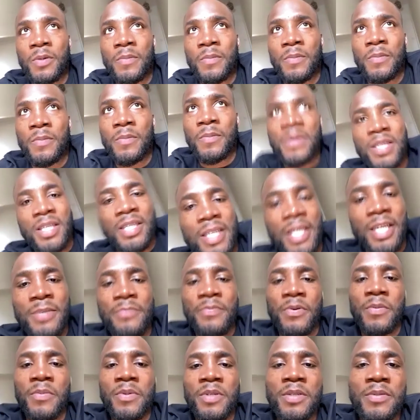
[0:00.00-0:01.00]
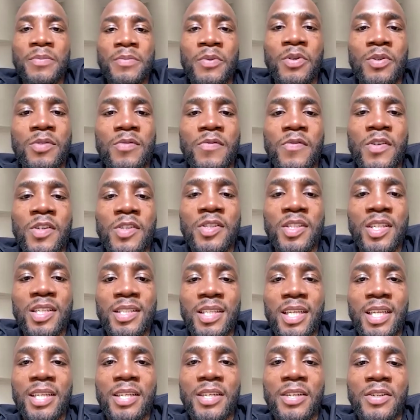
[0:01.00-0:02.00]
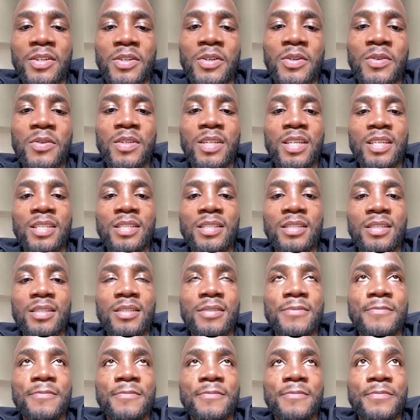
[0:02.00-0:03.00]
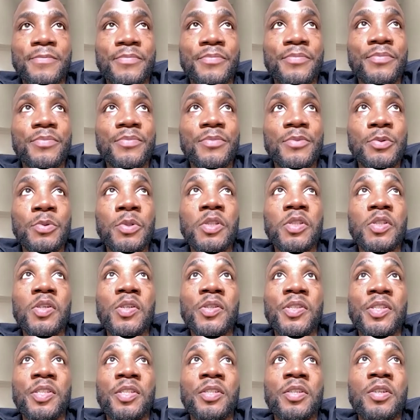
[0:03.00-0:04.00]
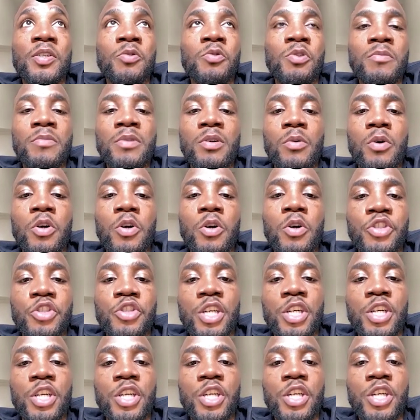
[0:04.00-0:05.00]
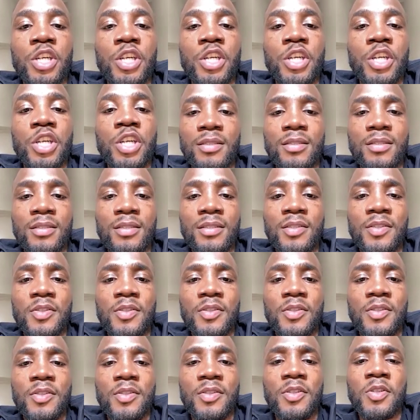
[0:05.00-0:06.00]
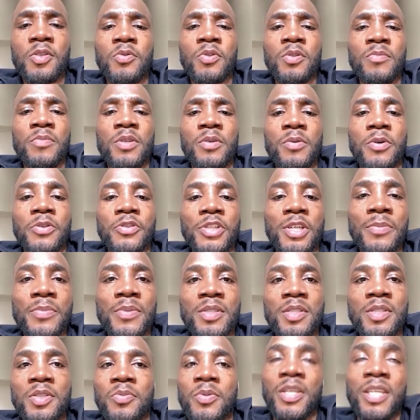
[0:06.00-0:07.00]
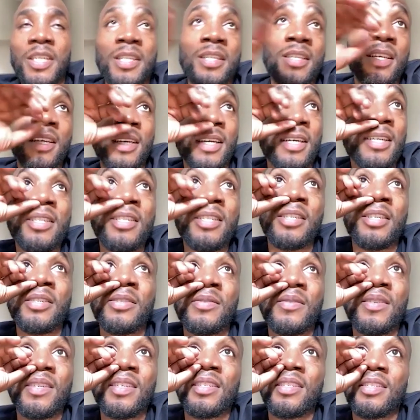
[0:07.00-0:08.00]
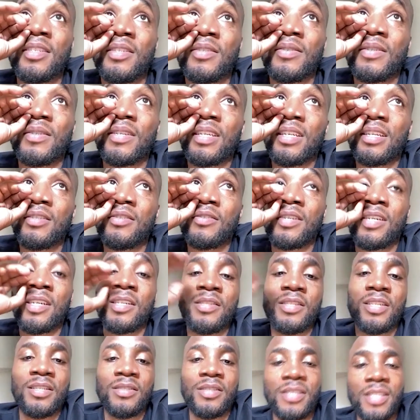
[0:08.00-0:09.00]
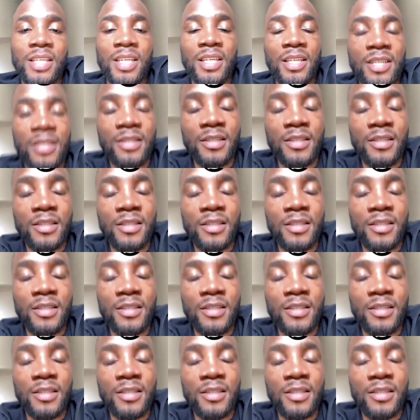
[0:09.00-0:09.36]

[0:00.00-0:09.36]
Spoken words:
big name, probably, but as far as that technical going, like when it's all said and done, you want to be a world champion, right? And he does want to be a world champion. It's weird. I don't know how to take it.